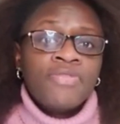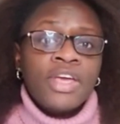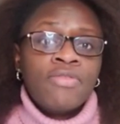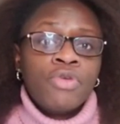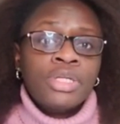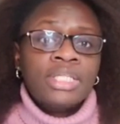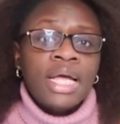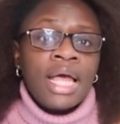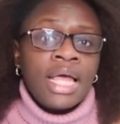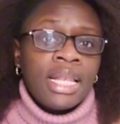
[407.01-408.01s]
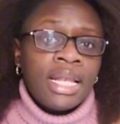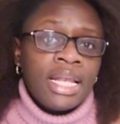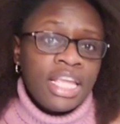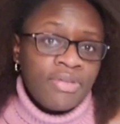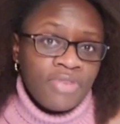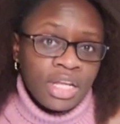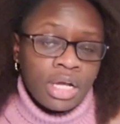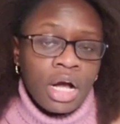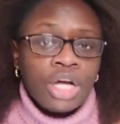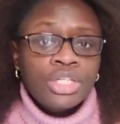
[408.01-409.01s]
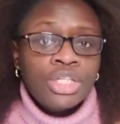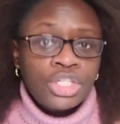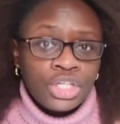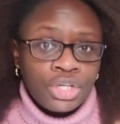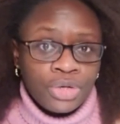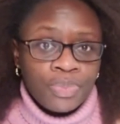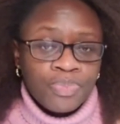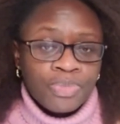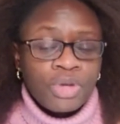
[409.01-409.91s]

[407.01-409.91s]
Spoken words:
favorite leave-in conditioner.